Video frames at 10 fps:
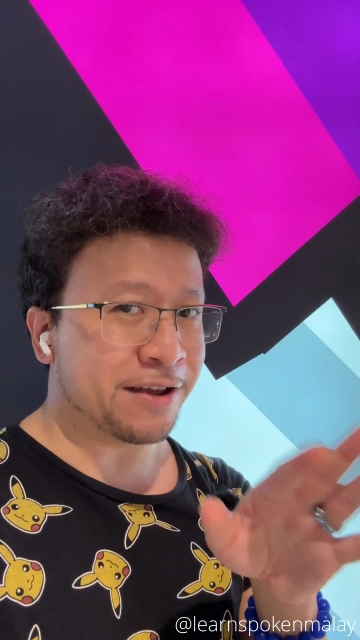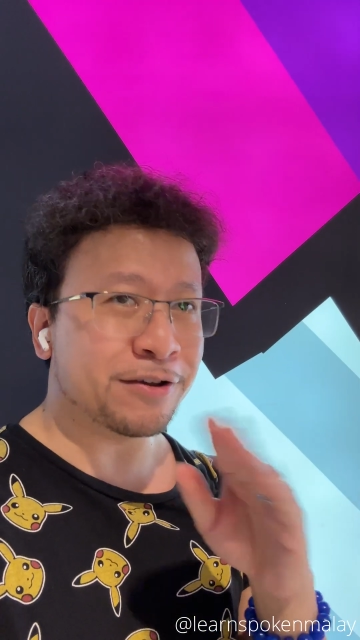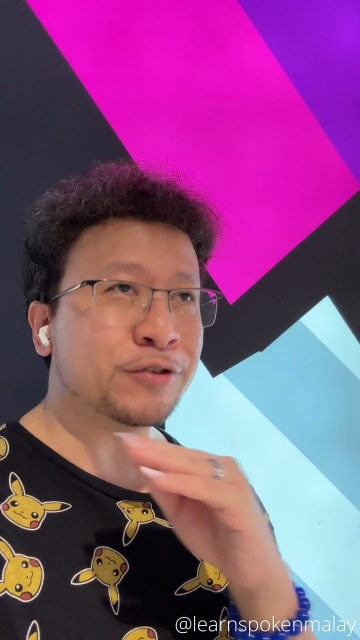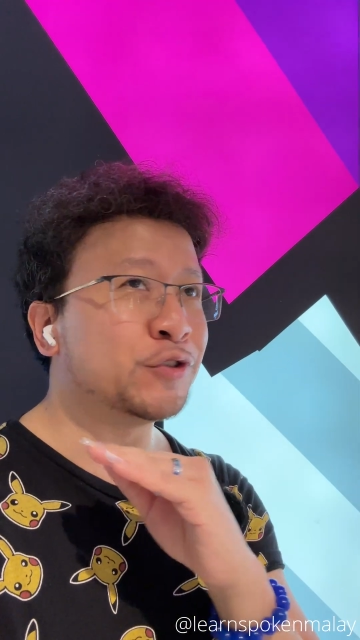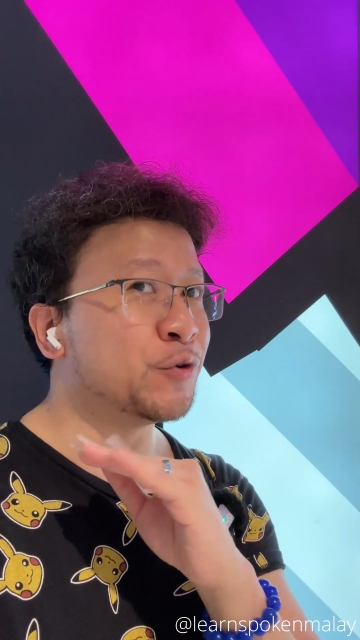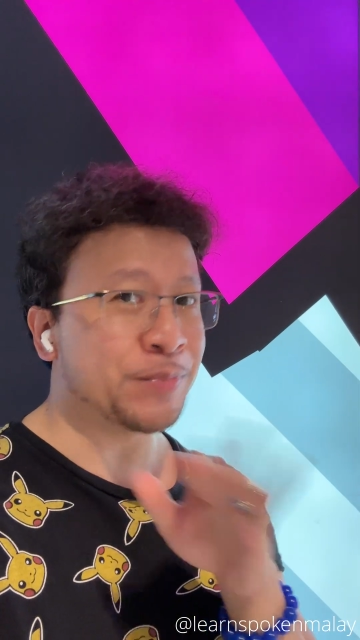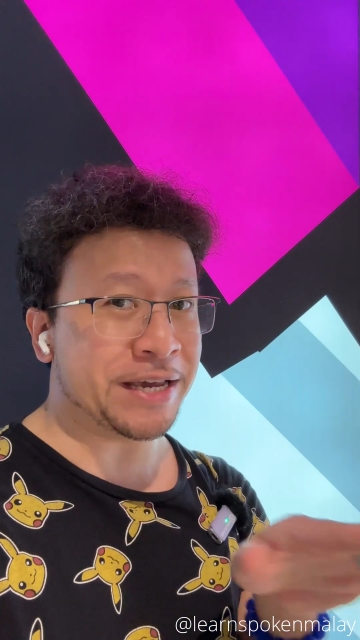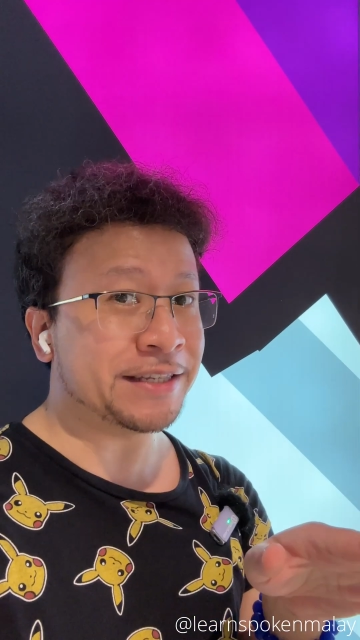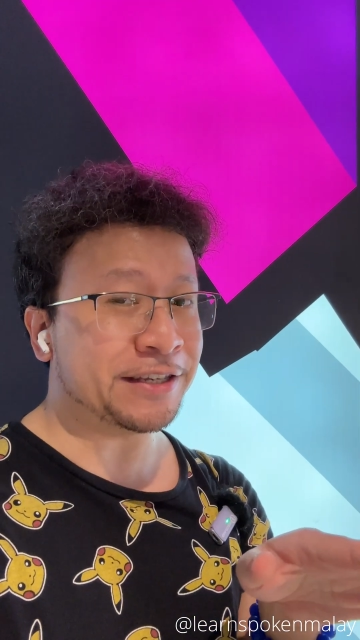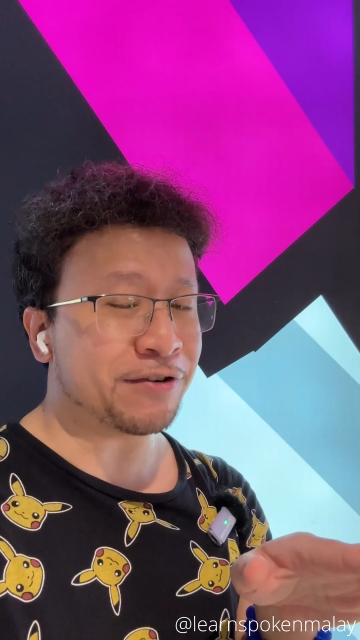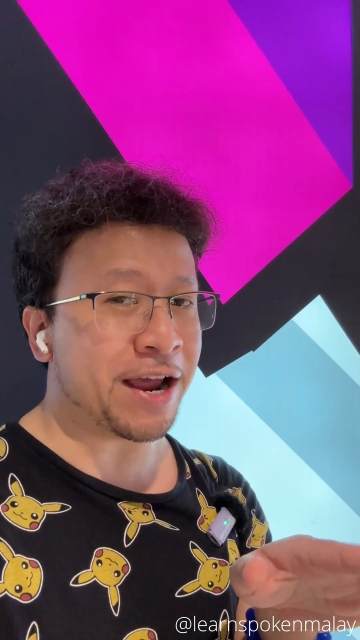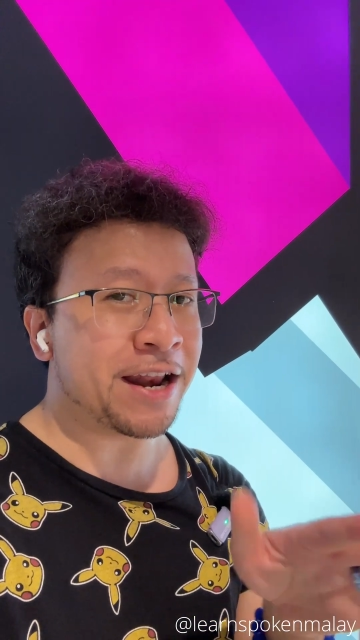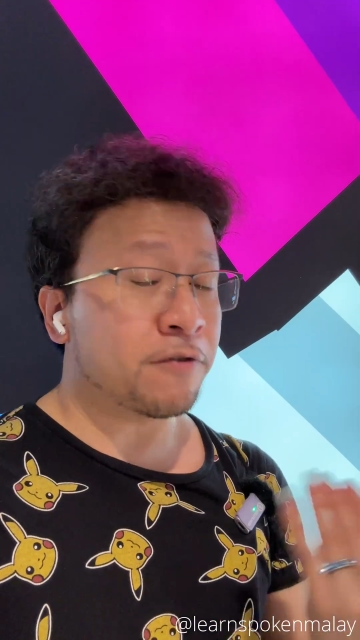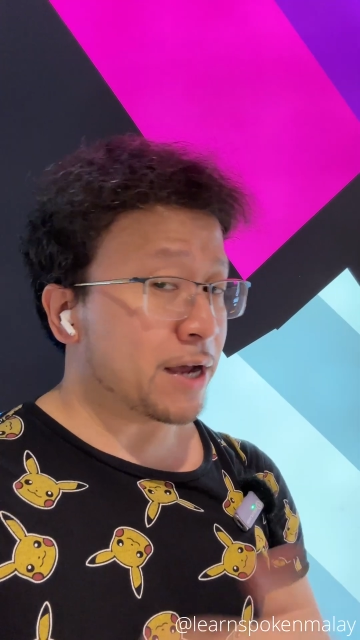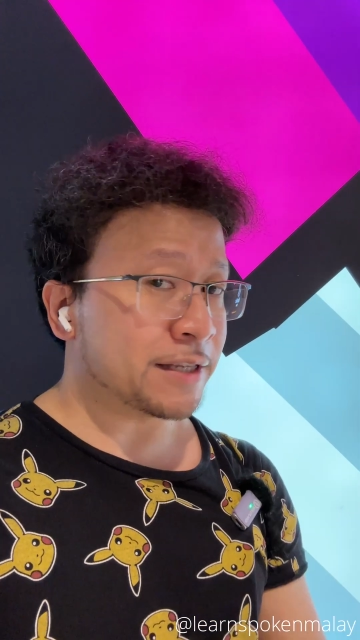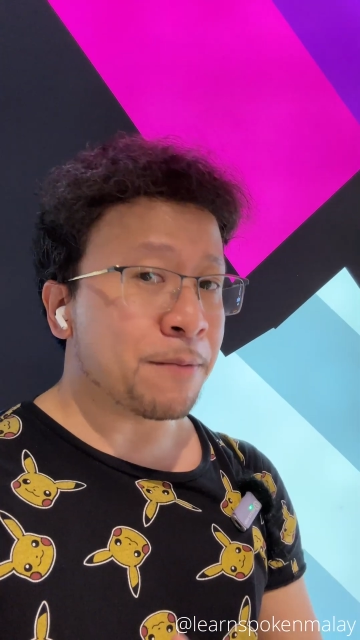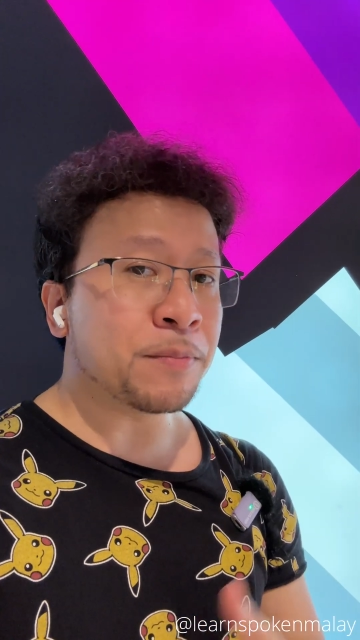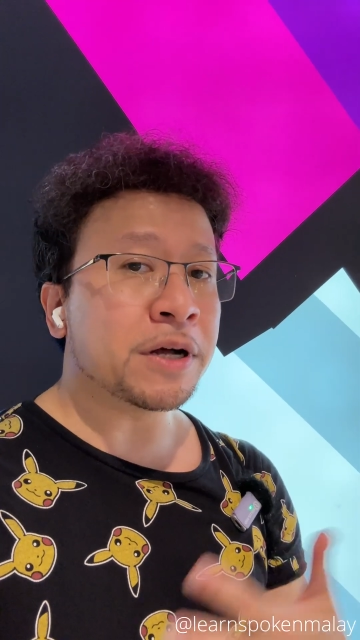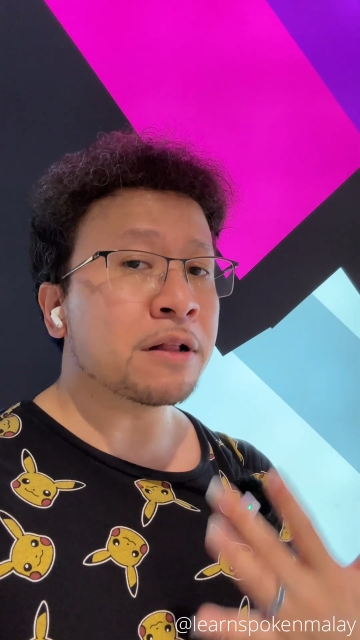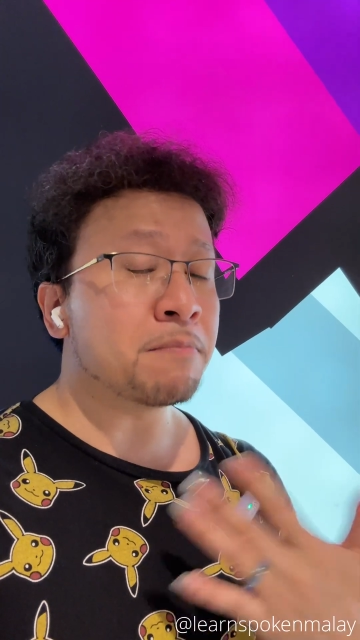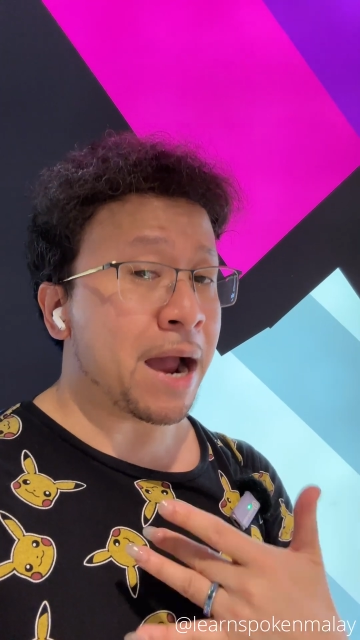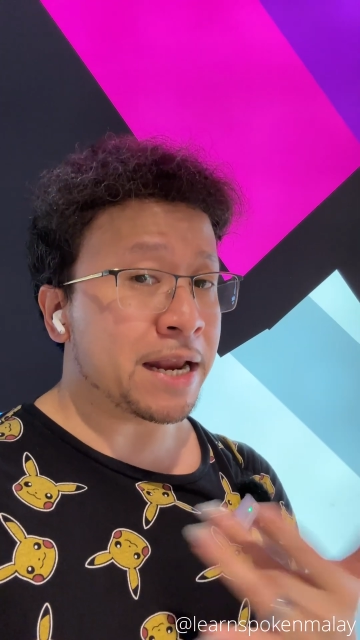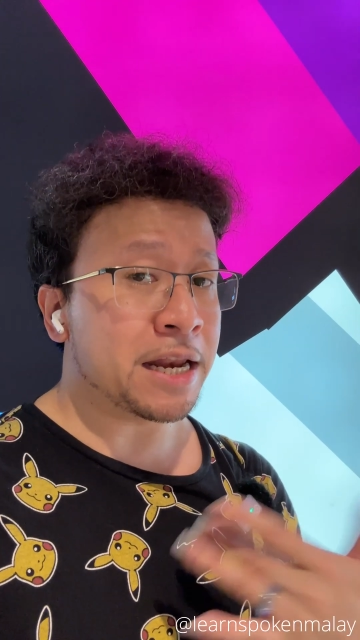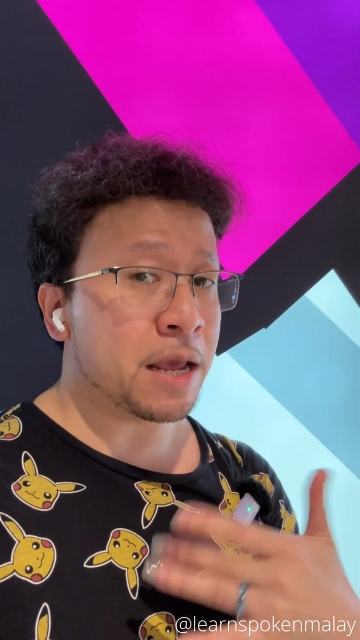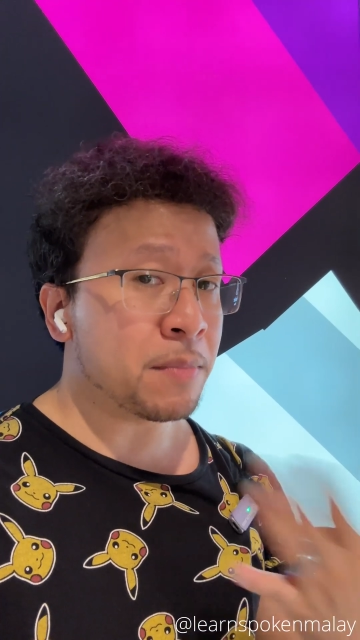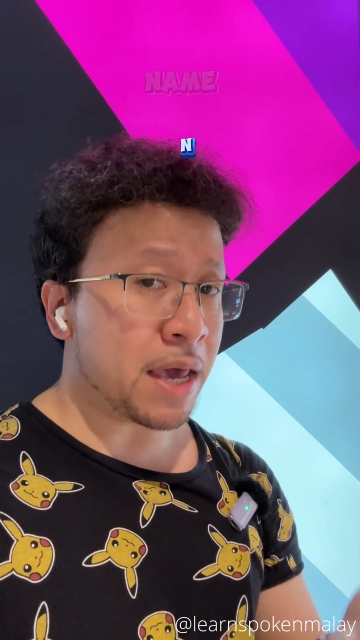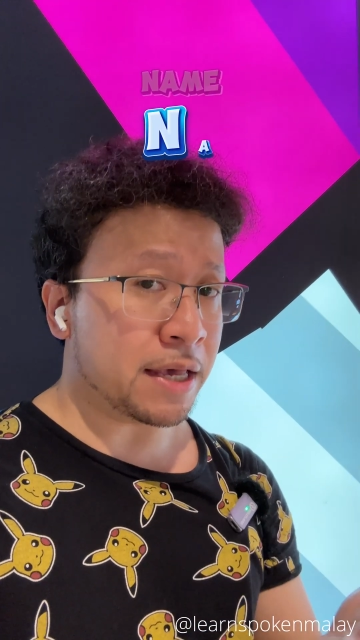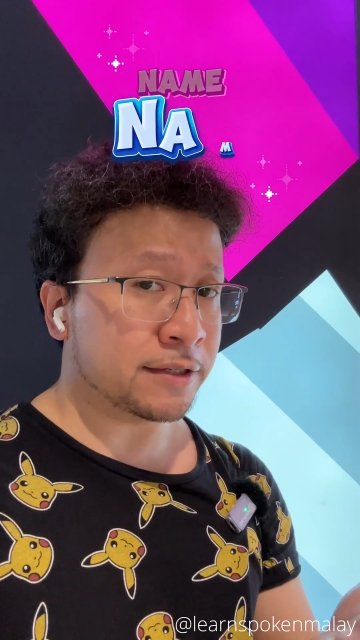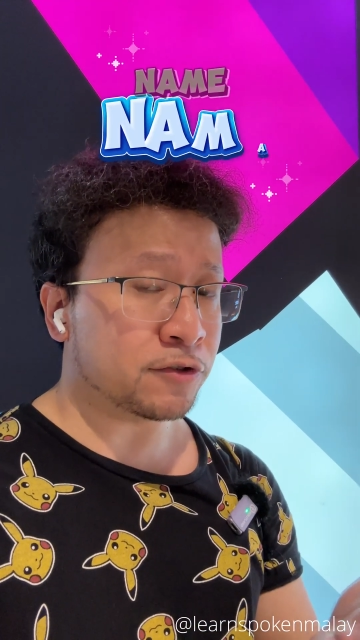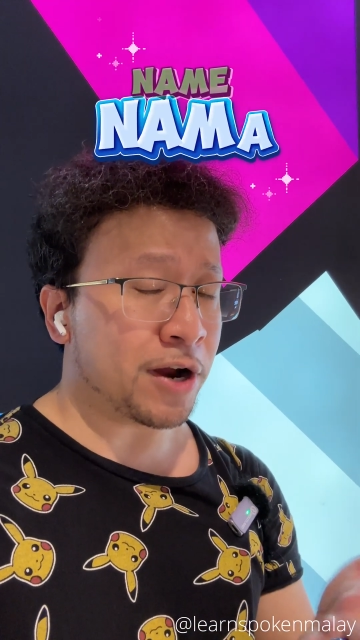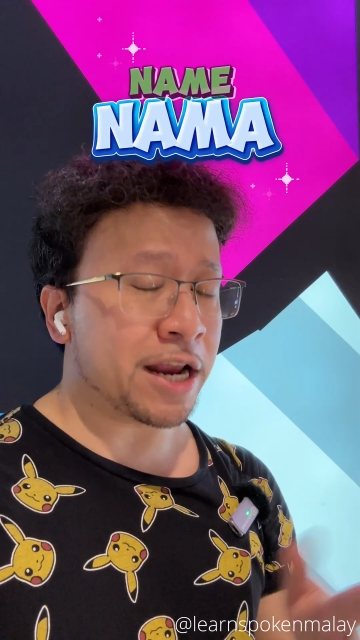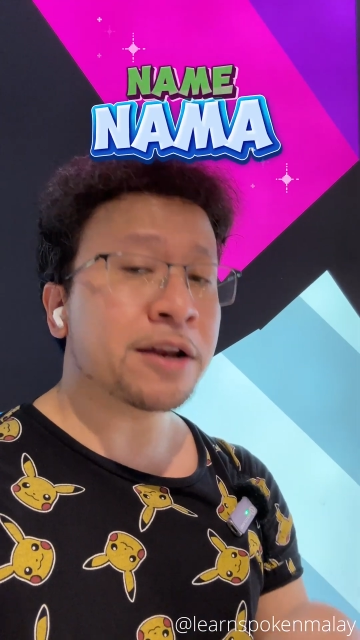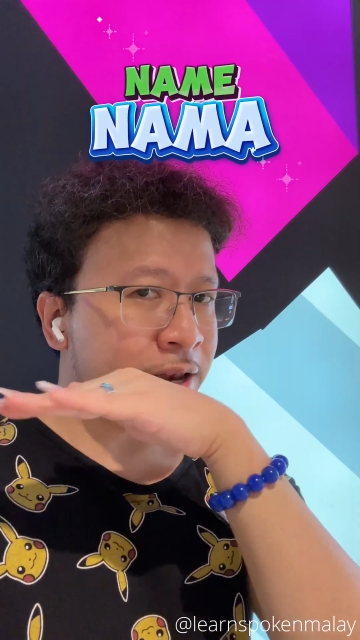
It's super easy, right? For example, my name is, right?